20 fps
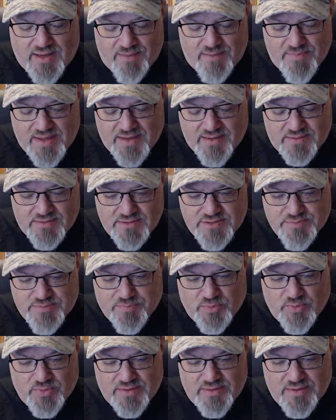I'm not going to
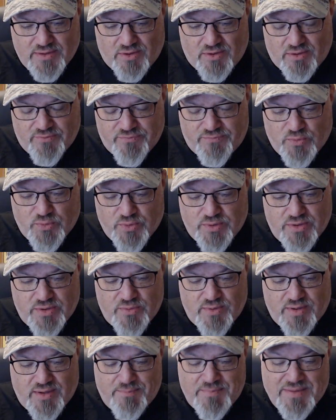spoil it all for
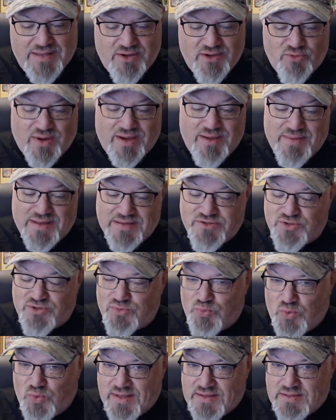you. I mean, the
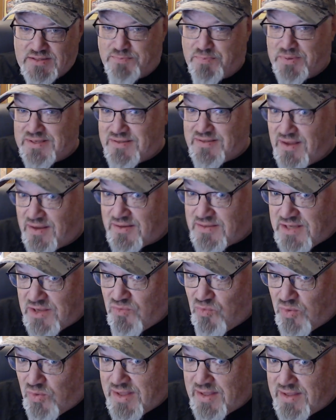Grandmaster wins, but does he
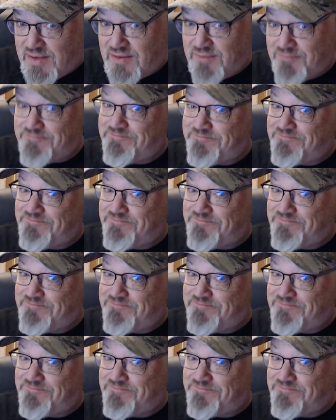win?